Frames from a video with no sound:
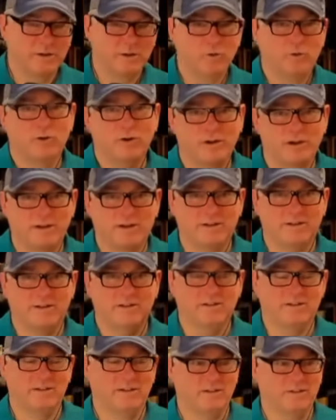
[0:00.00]
crooked in the
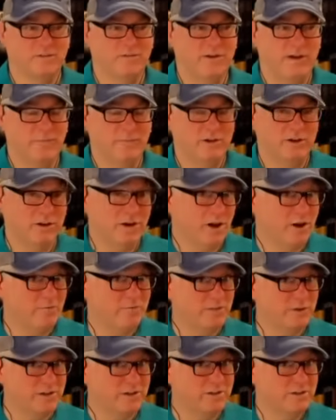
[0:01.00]
sense of having a
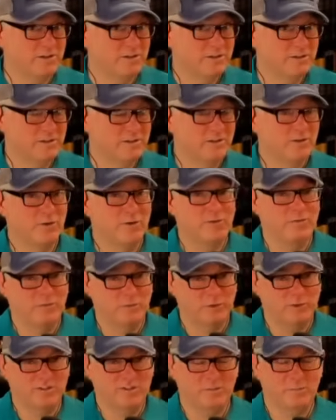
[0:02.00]
conflict or
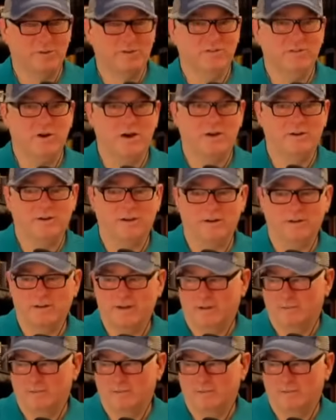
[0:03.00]
forensic misconduct.